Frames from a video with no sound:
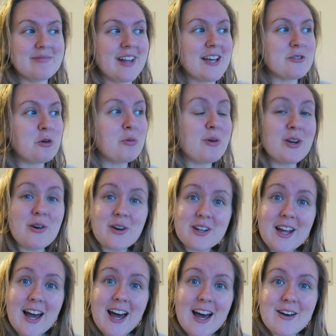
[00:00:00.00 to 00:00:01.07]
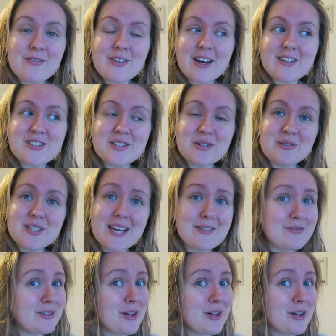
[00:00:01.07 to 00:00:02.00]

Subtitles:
let's hope we're not gonna have a snowed in